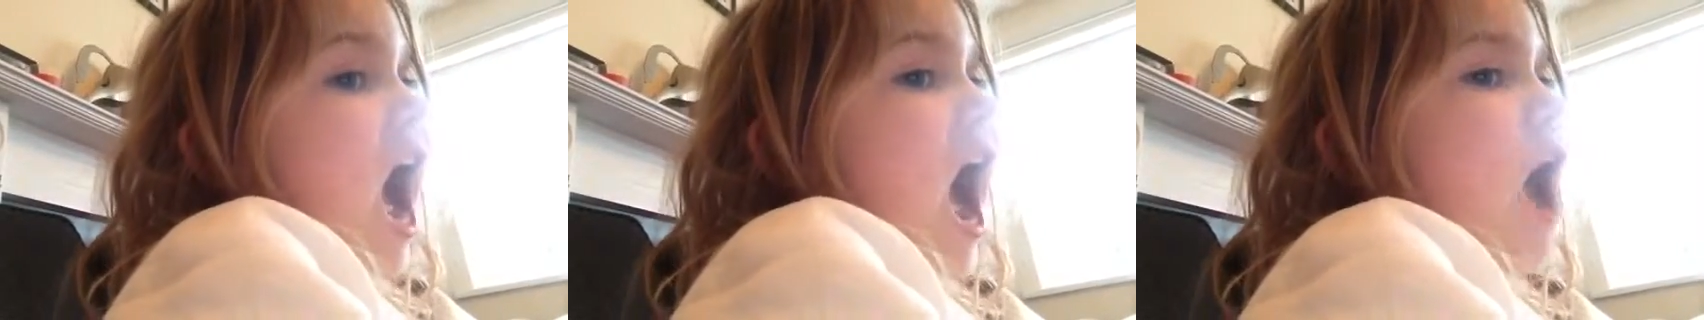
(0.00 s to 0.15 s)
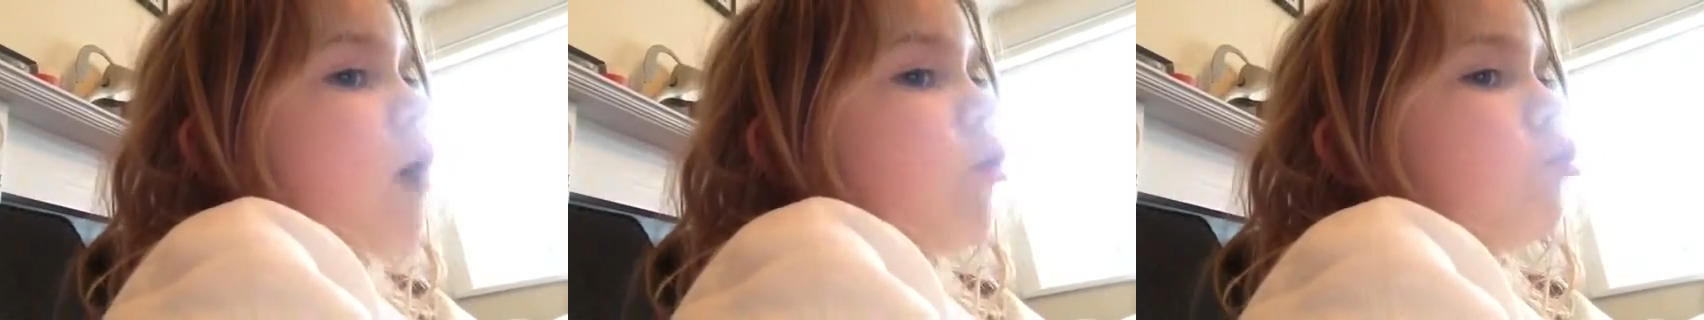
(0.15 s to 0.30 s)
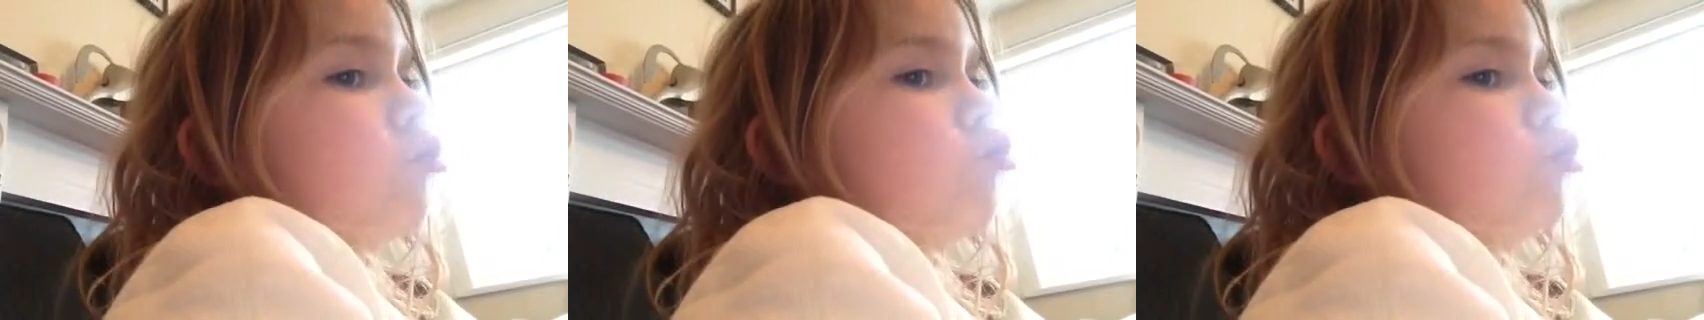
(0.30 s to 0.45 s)

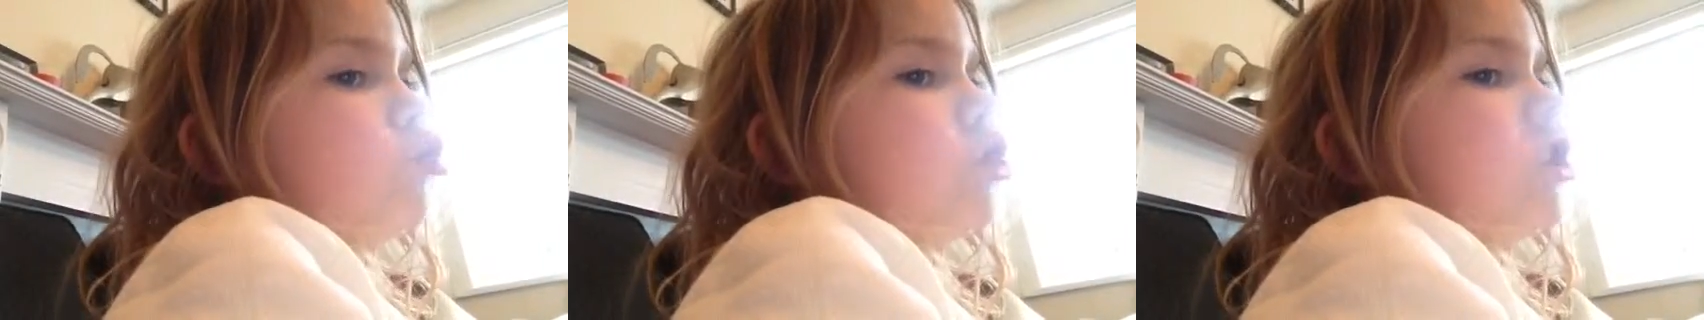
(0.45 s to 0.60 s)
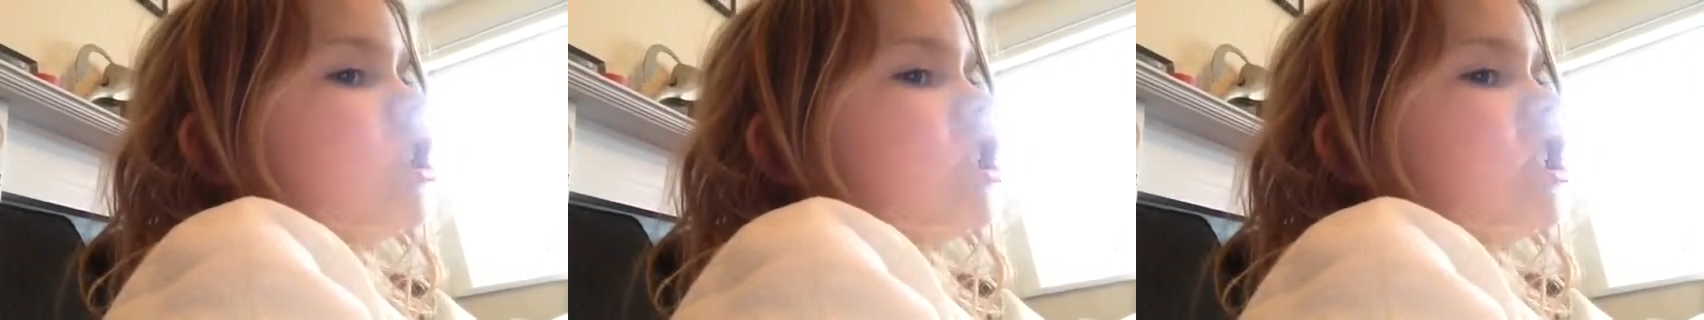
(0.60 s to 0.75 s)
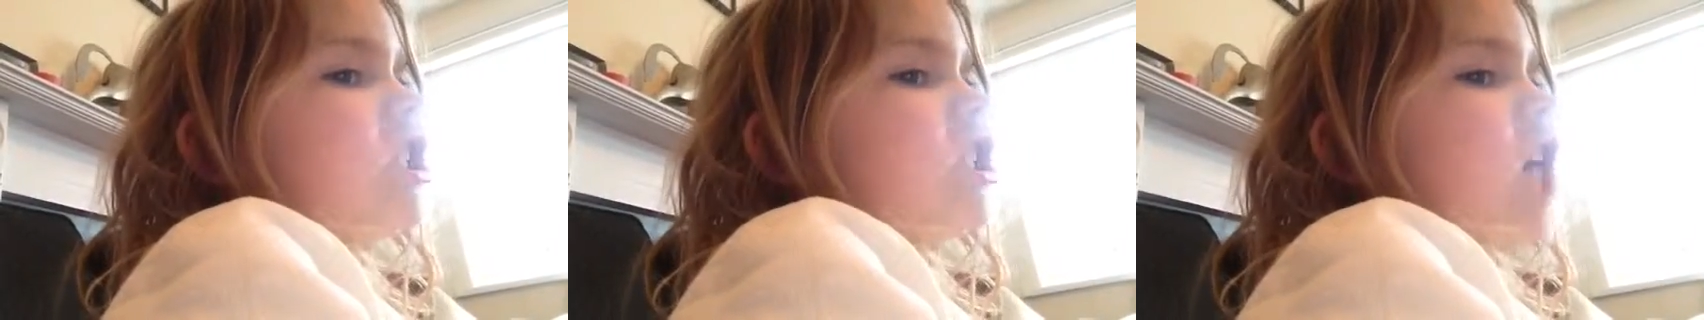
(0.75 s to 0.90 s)

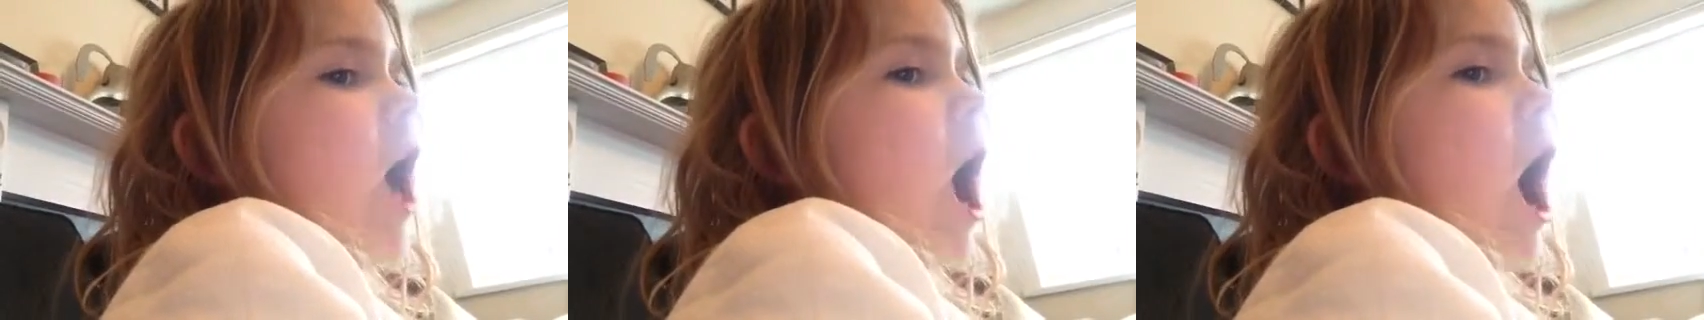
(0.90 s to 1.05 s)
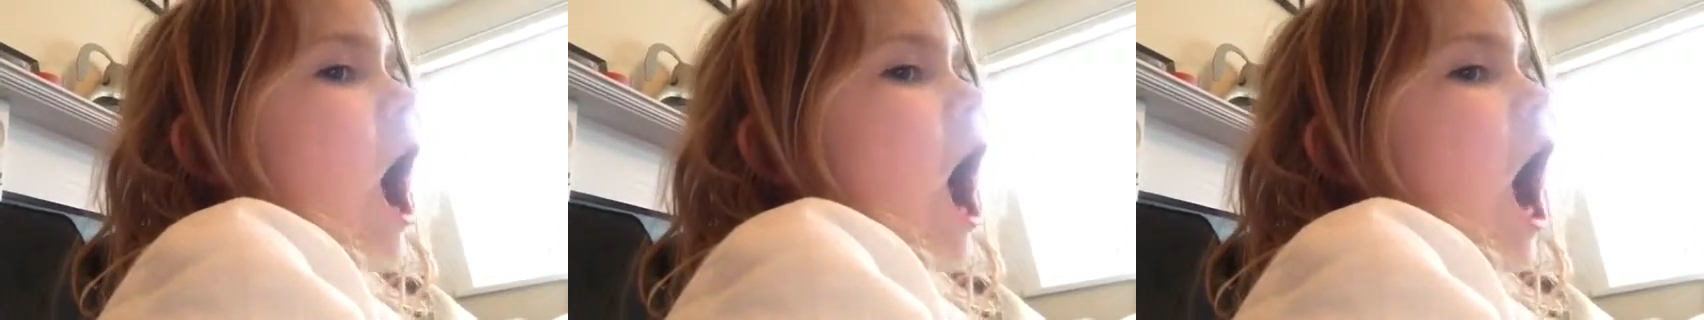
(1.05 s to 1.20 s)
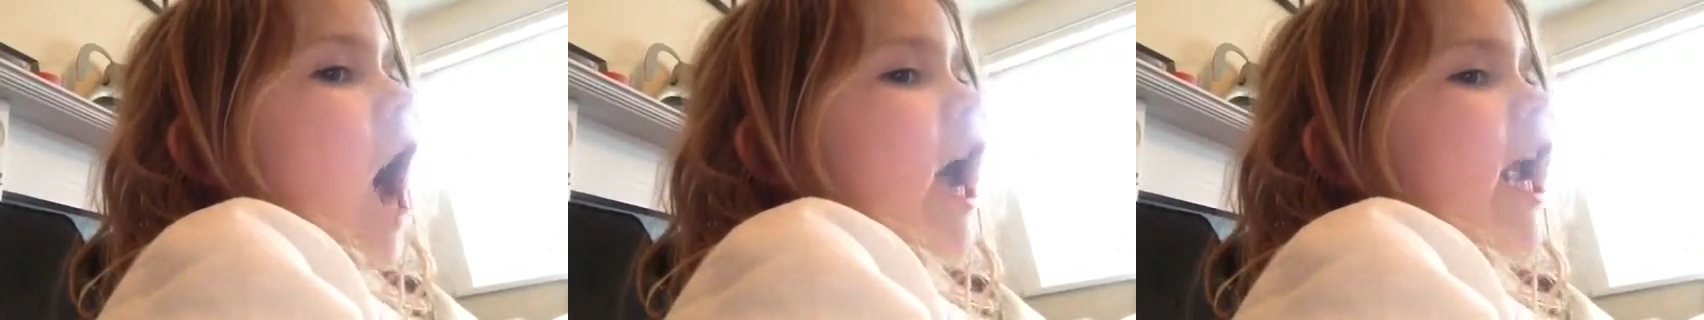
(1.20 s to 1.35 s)

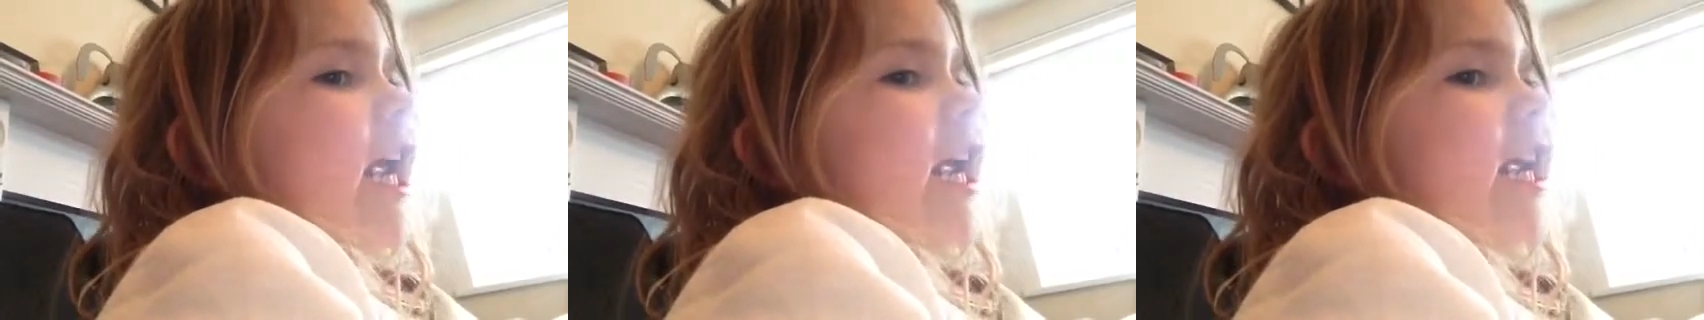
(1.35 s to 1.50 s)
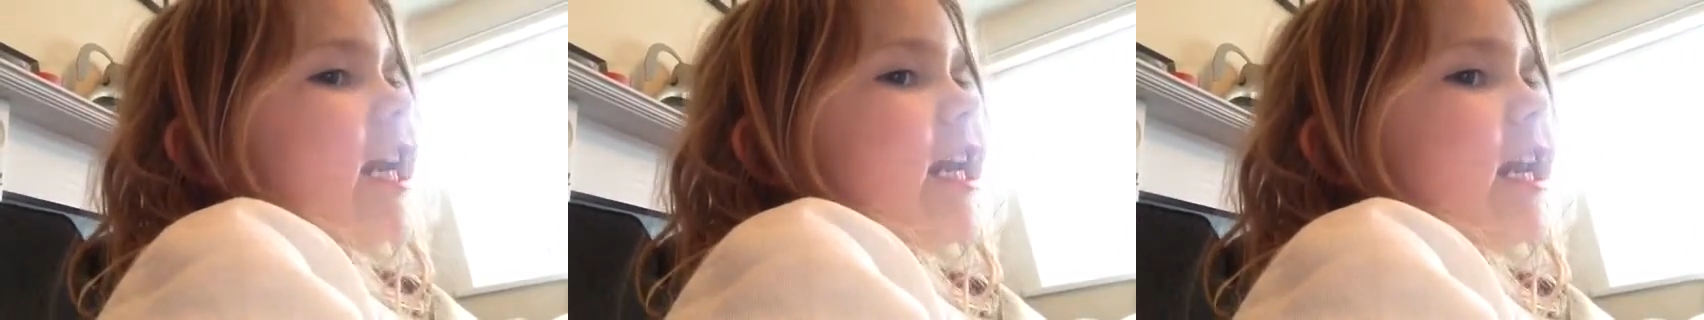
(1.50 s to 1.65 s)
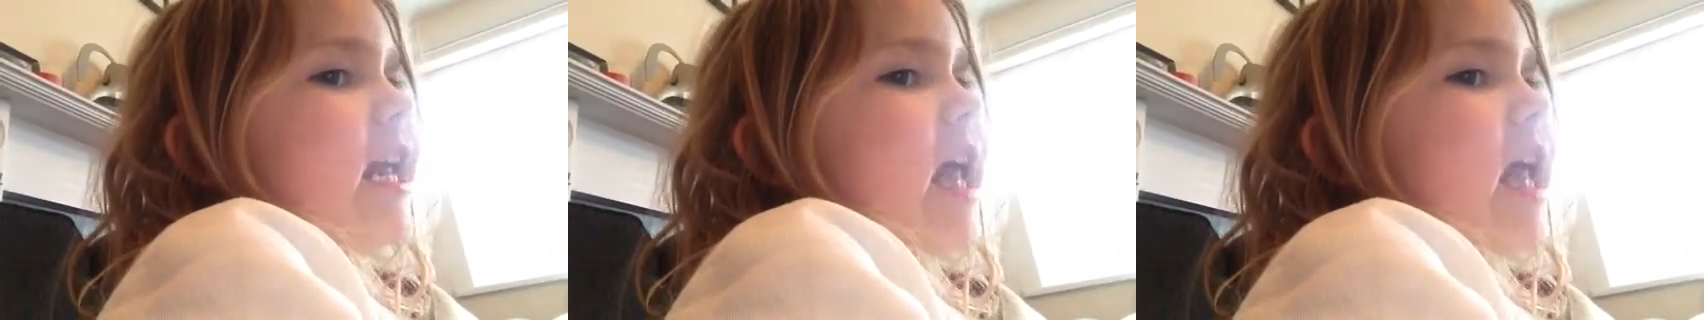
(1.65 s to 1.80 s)

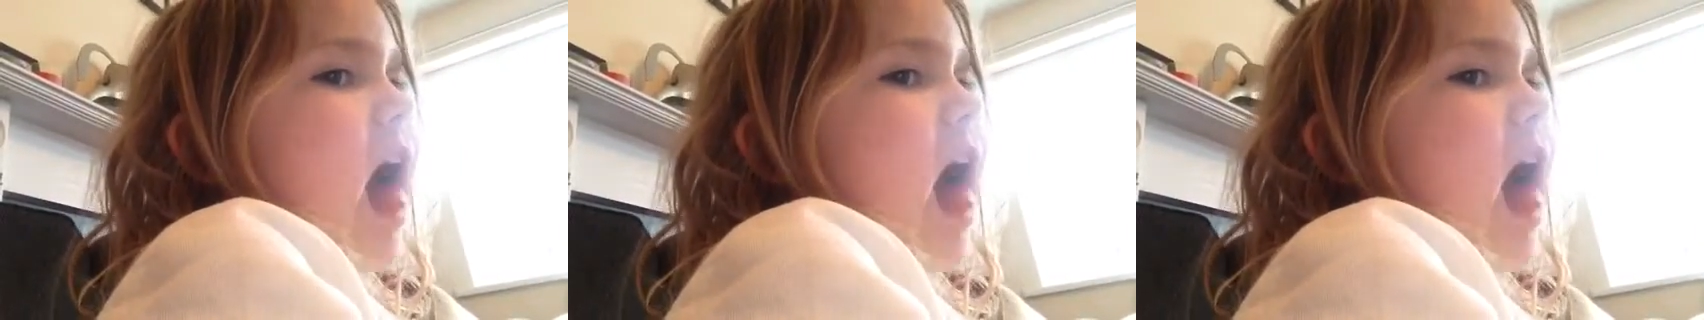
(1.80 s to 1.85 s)
outside